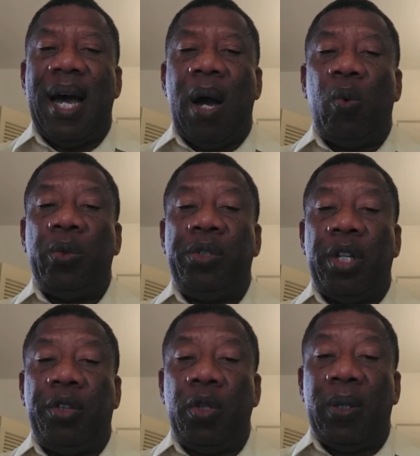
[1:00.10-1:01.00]
I would
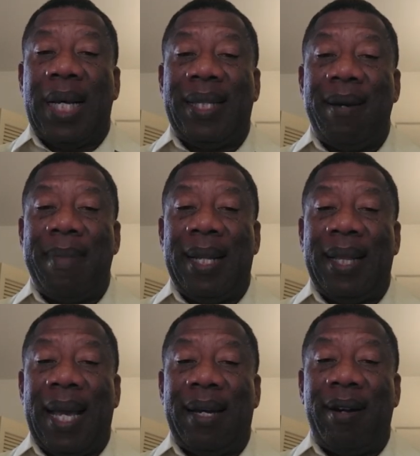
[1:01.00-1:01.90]
not know that a man
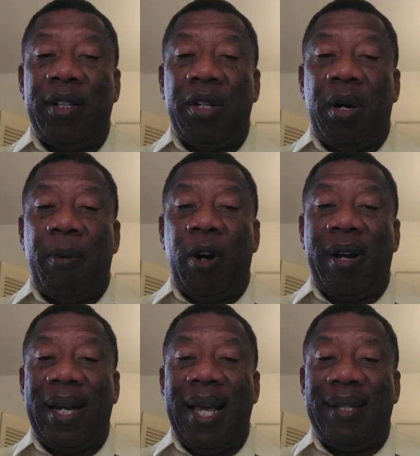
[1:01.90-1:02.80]
like Reno
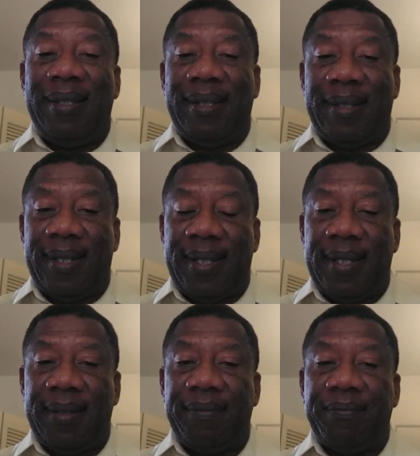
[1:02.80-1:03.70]
Omokri exists.